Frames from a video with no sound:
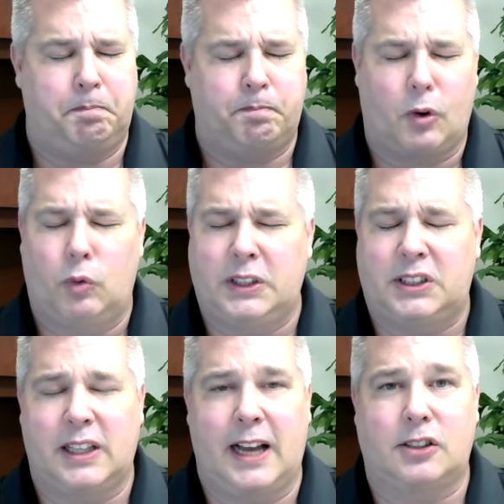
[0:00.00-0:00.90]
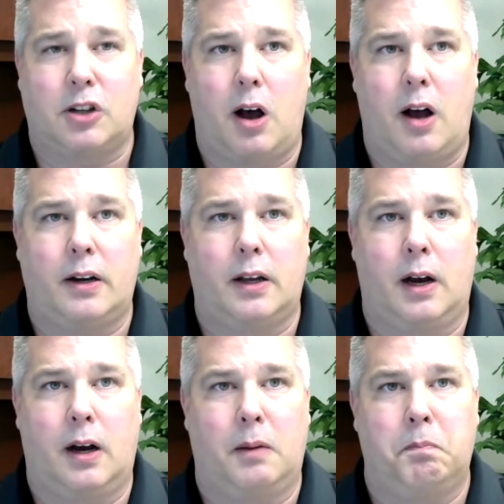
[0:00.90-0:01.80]
recently I taught
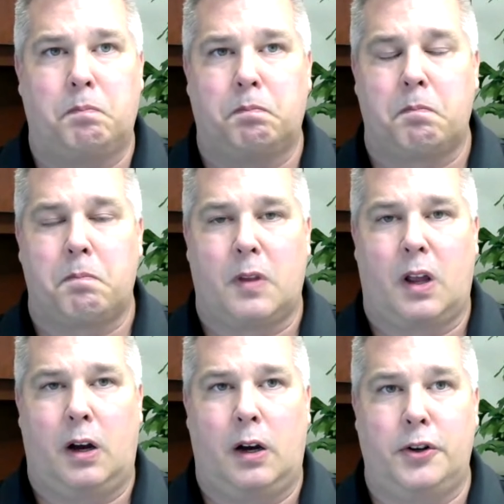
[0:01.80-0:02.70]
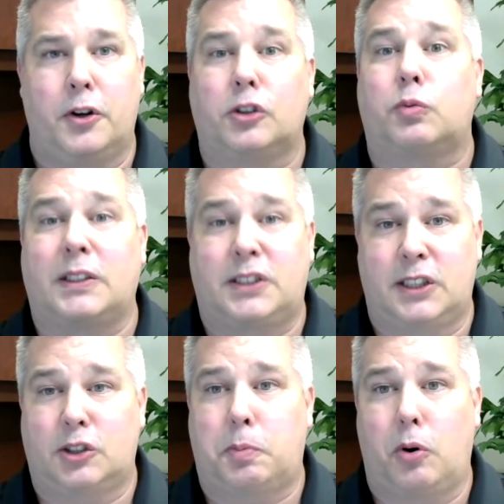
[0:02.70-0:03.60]
a nurse
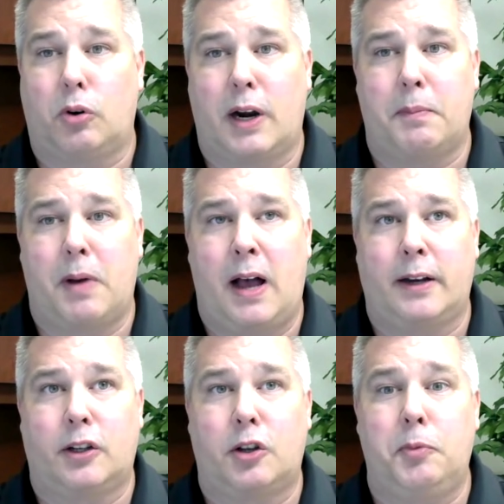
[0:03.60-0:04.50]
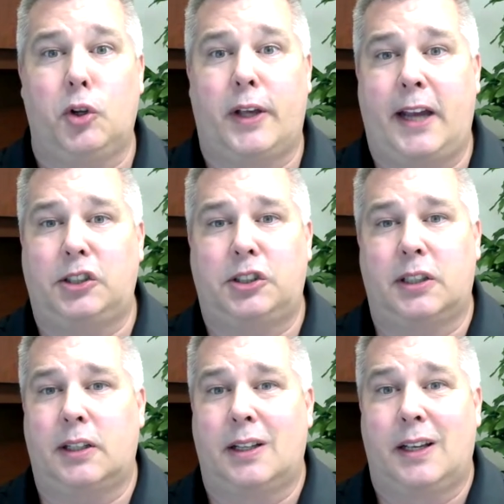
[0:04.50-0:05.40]
residence program on
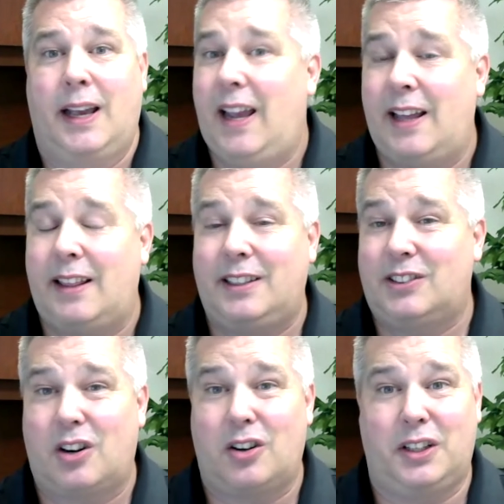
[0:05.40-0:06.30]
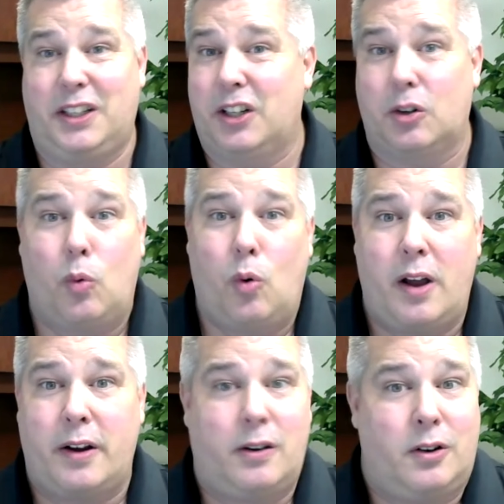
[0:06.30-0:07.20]
communication. And these are year
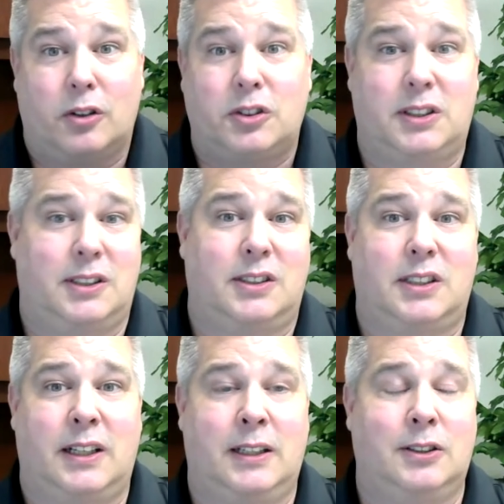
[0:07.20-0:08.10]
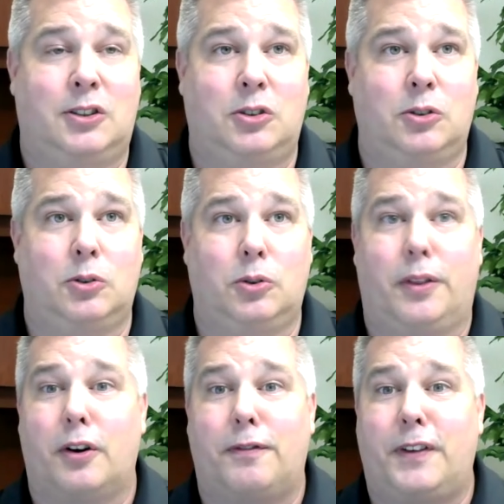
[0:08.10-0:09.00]
one nurses into
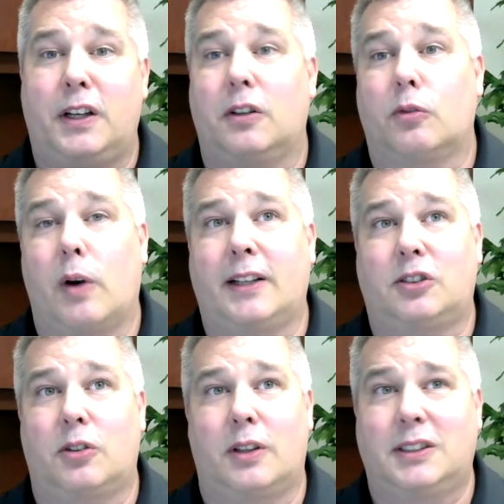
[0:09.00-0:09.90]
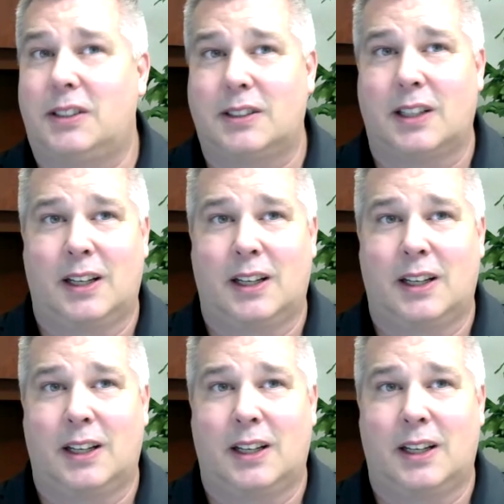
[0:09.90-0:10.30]
their field, right? So this is